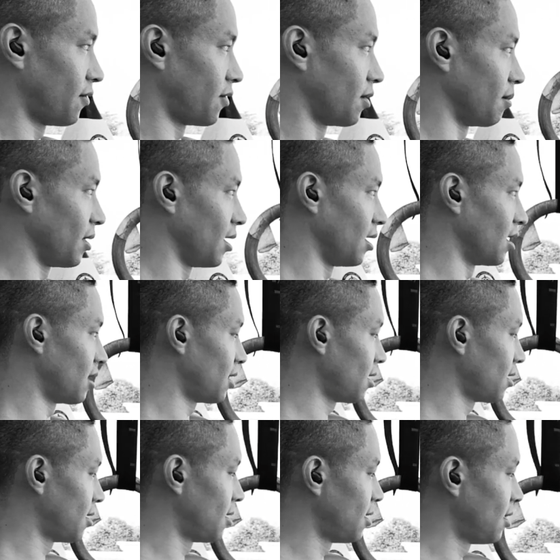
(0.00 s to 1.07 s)
from here
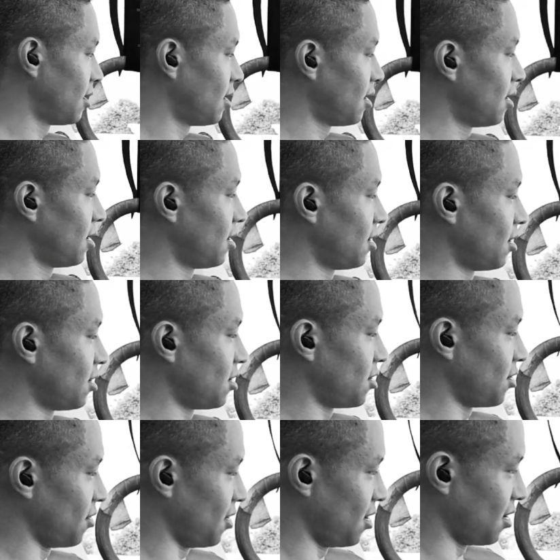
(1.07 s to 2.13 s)

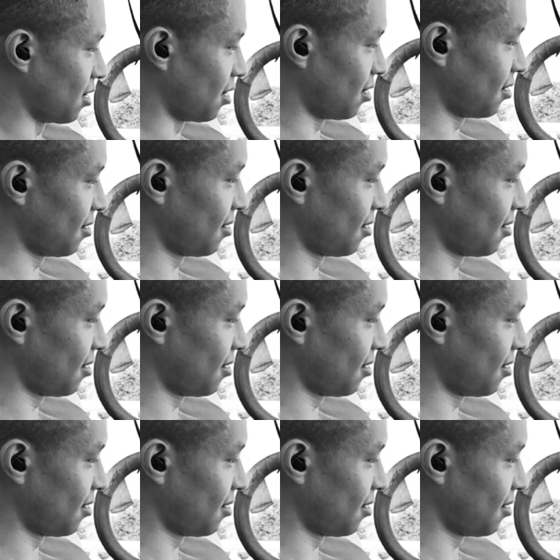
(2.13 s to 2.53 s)
to here,